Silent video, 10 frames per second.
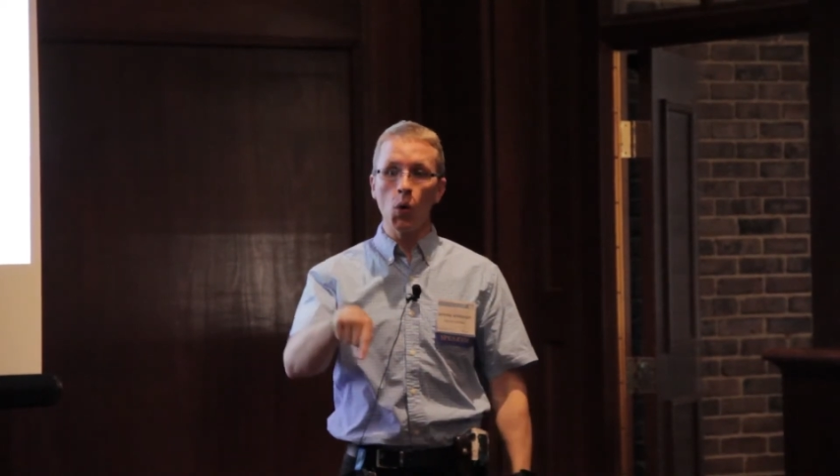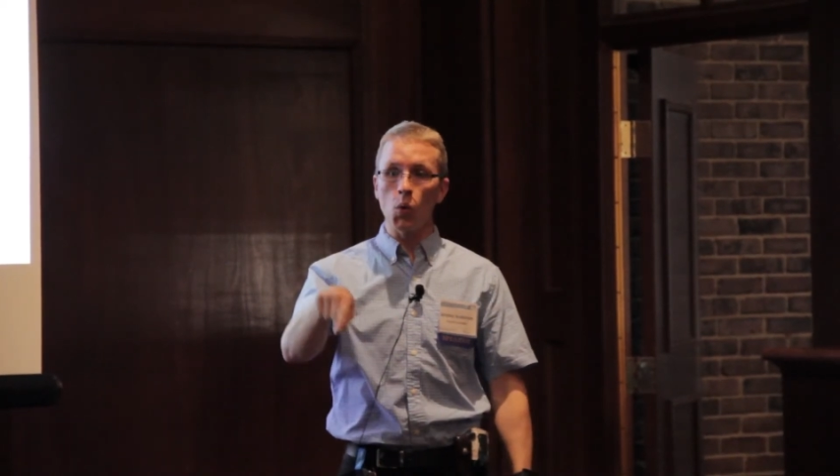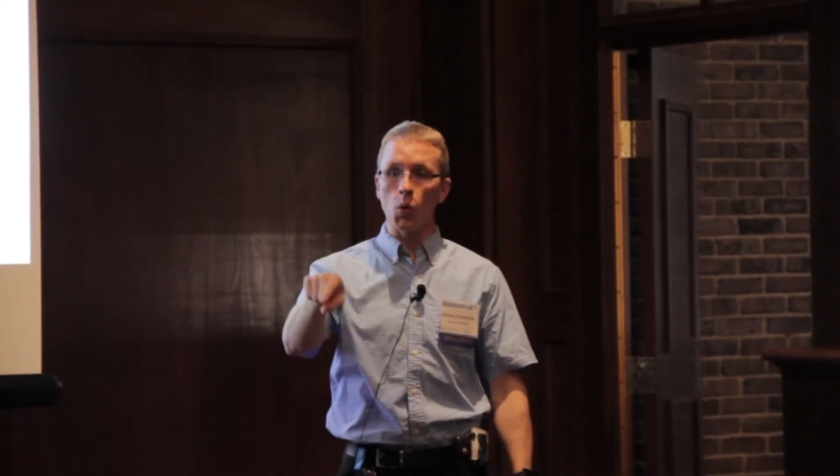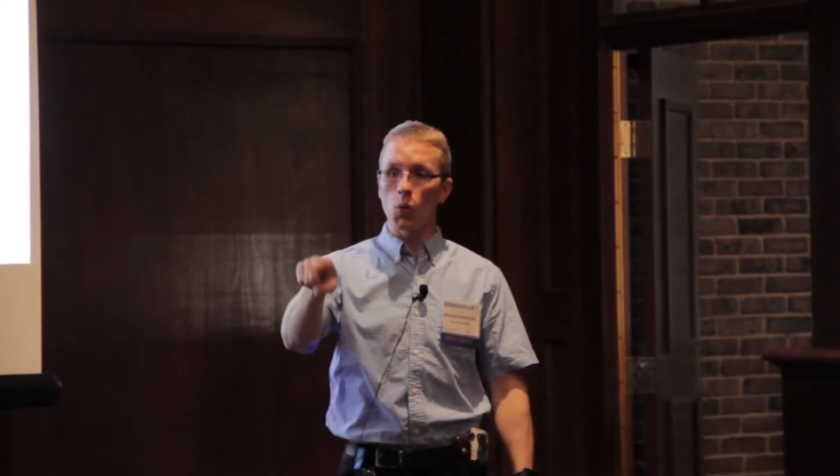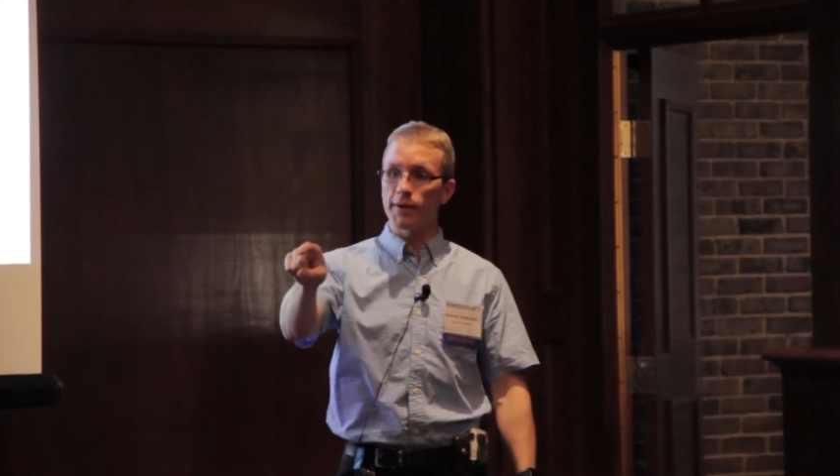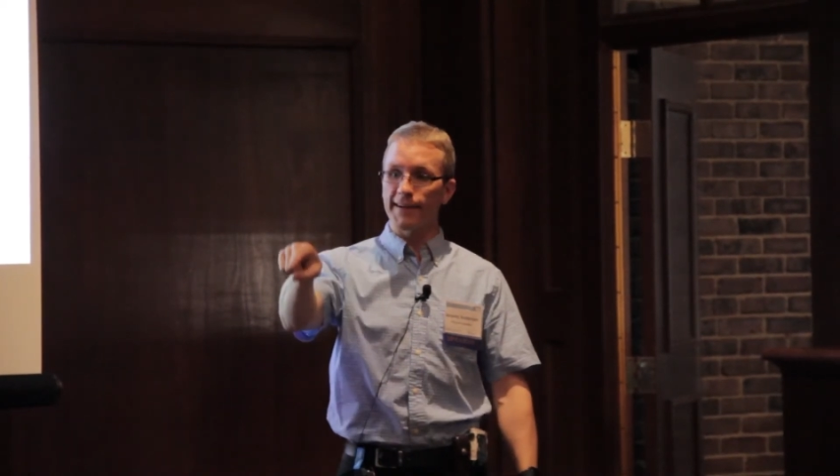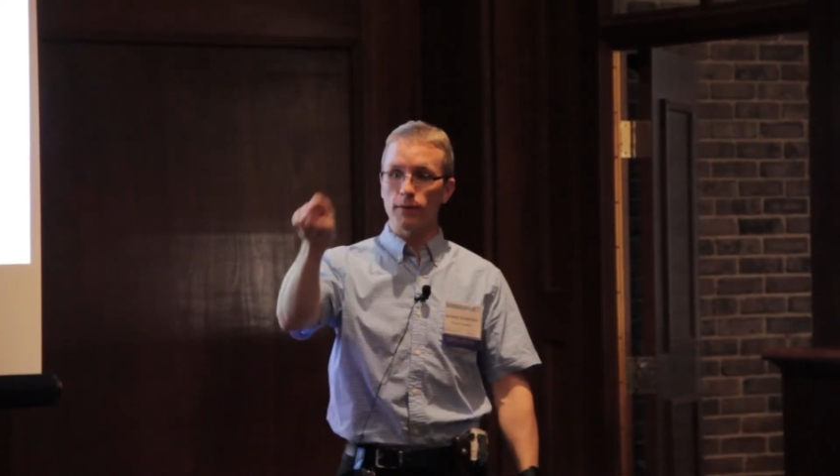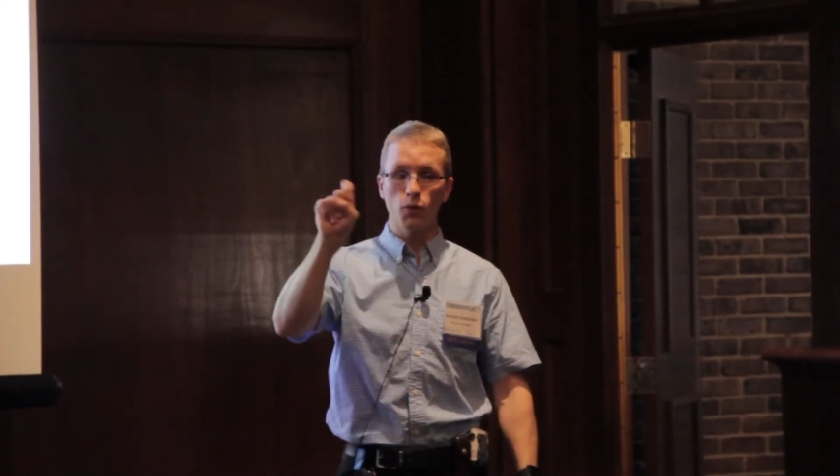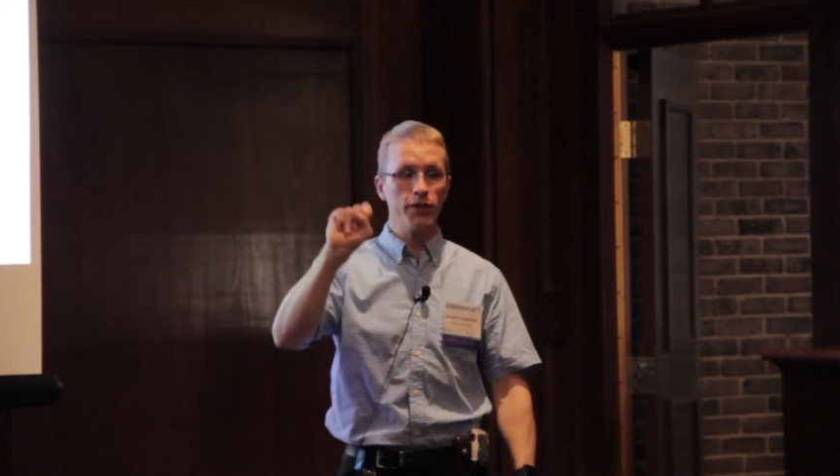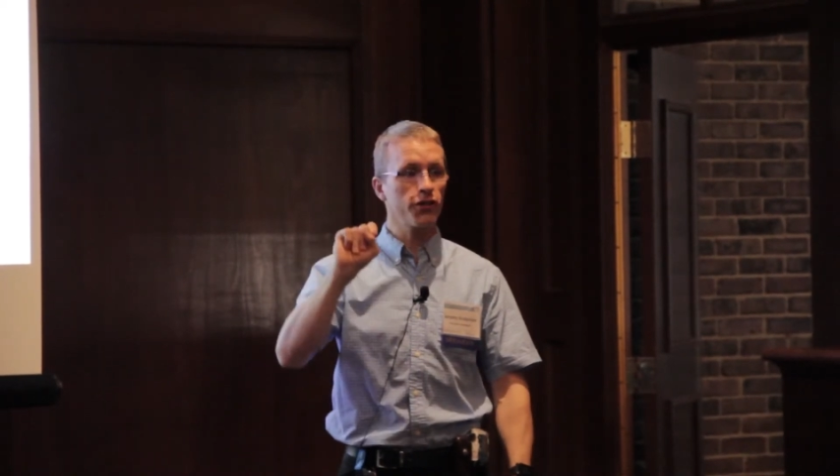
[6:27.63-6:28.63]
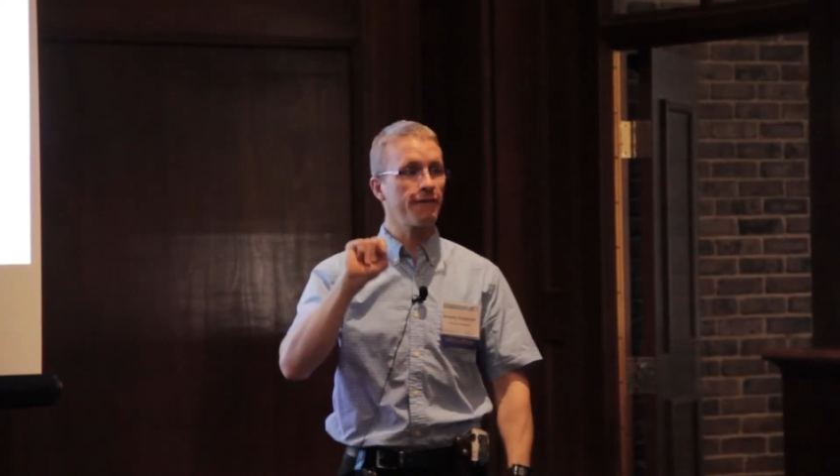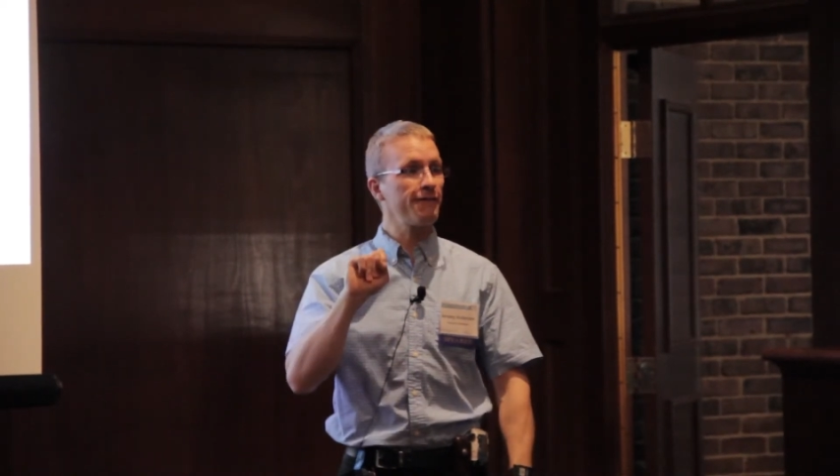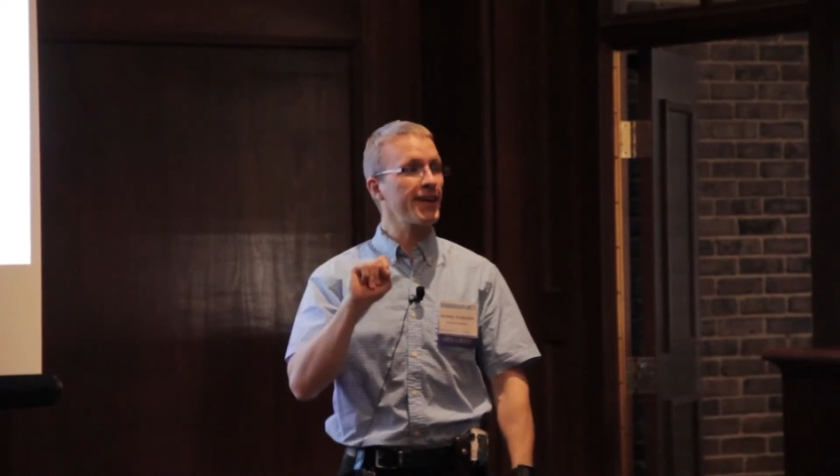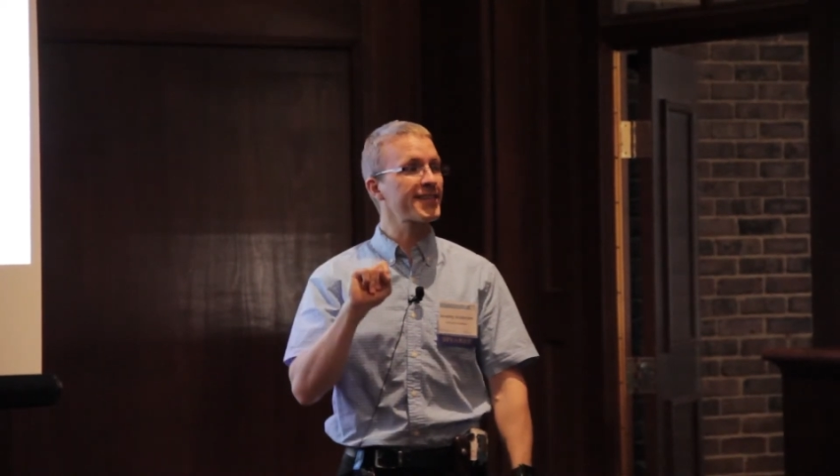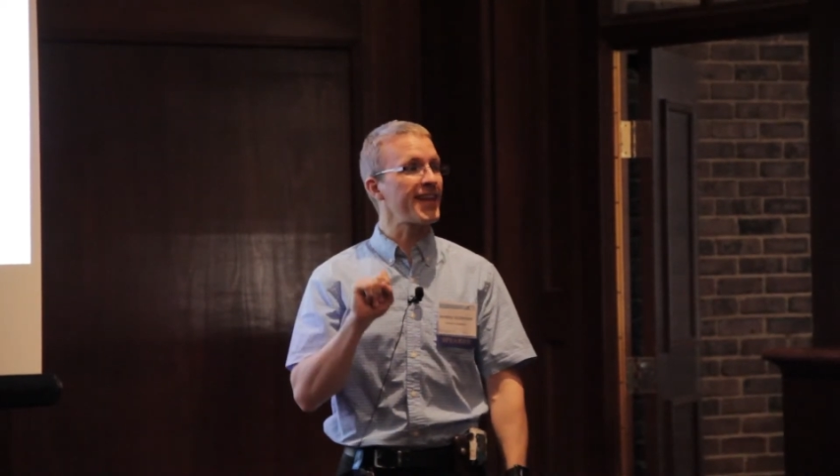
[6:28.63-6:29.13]
ooh, we should
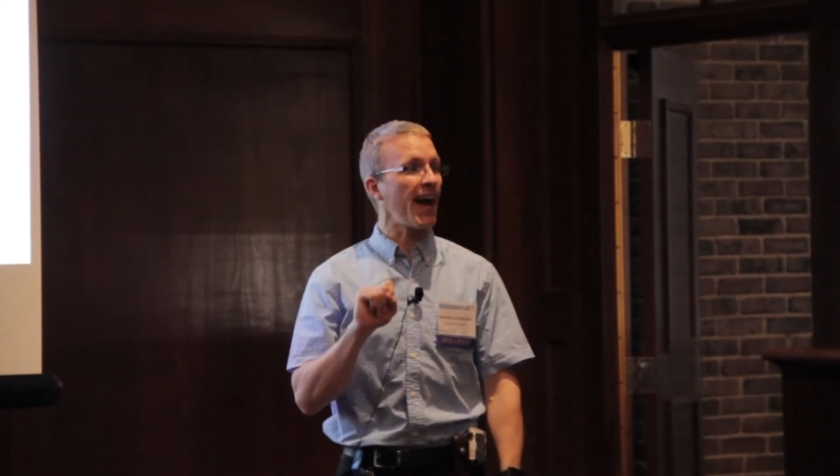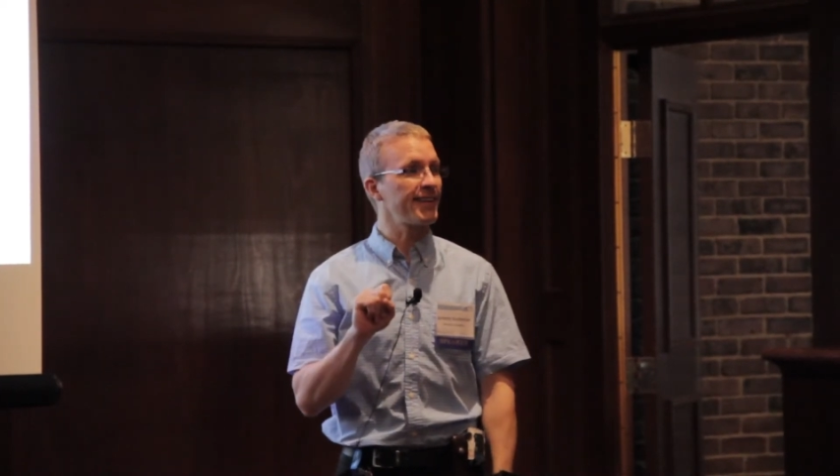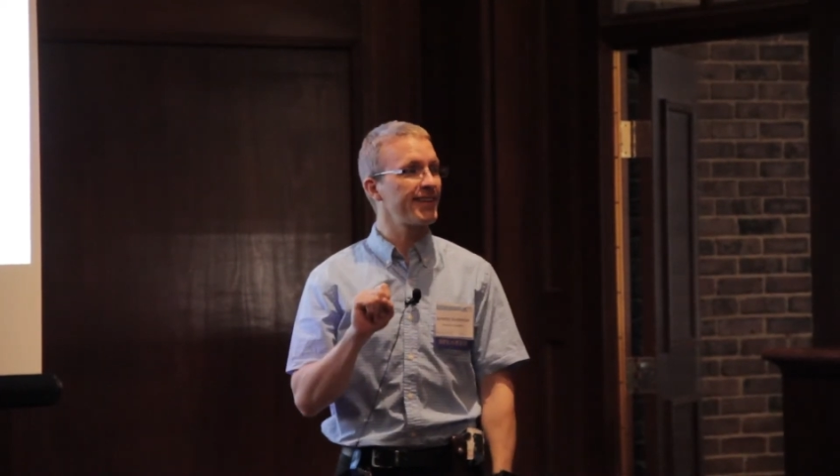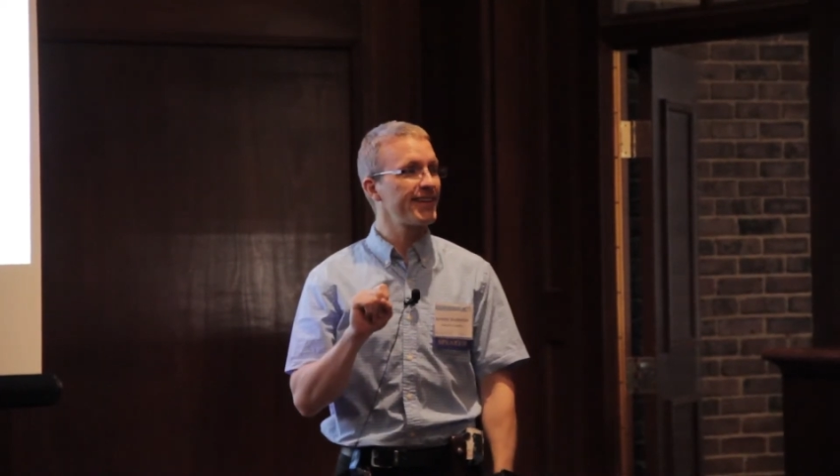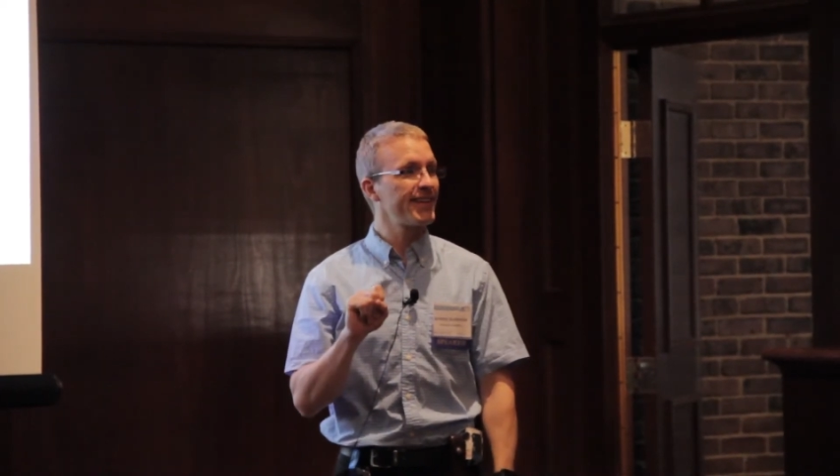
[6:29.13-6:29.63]
fix that.